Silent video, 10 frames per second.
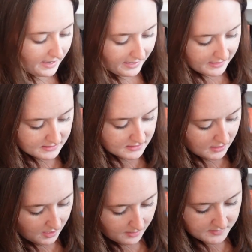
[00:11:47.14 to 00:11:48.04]
And
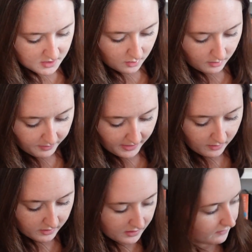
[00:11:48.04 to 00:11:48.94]
so A
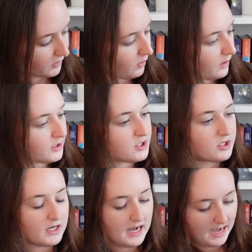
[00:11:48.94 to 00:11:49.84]
Priority of the Orange
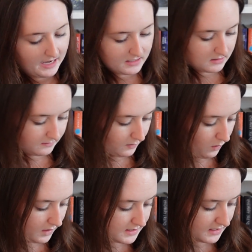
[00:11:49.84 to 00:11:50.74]
Tree and, of
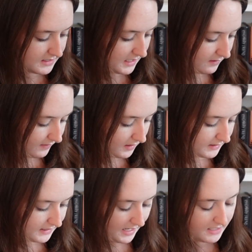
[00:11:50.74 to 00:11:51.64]
course, A Day of
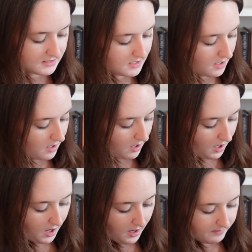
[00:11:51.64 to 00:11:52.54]
Fallen Night.
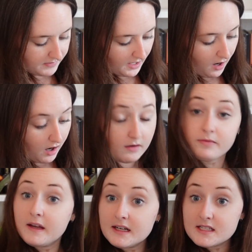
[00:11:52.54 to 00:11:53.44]
They are
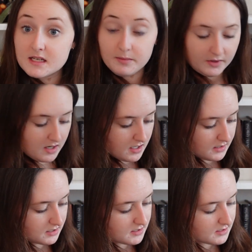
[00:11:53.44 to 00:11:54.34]
fantasy
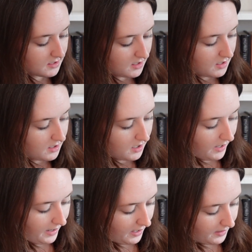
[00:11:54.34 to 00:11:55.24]
books.
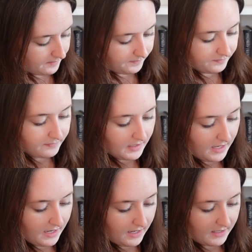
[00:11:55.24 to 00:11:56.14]
And
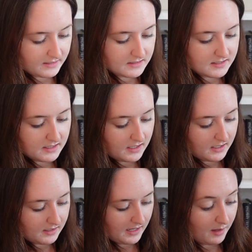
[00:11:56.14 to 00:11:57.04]

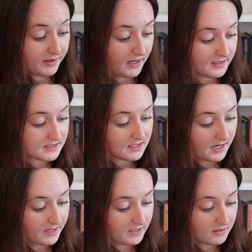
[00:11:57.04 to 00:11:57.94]
I'll be honest,
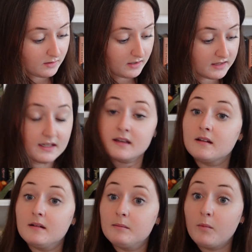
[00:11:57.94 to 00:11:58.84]
I know
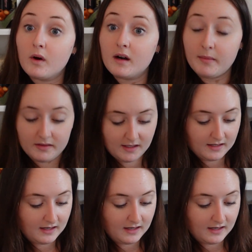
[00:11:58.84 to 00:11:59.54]
nothing more about that.